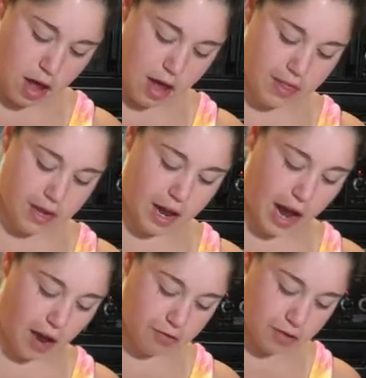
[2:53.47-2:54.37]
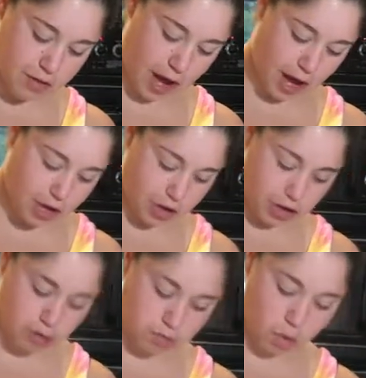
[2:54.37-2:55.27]
And then after that, you're
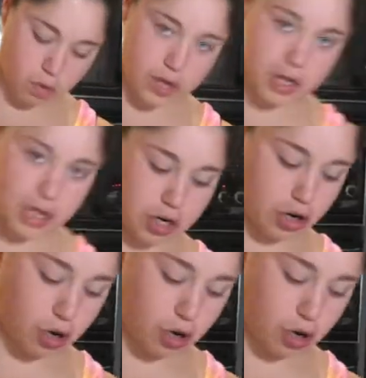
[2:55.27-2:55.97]
going to roll it in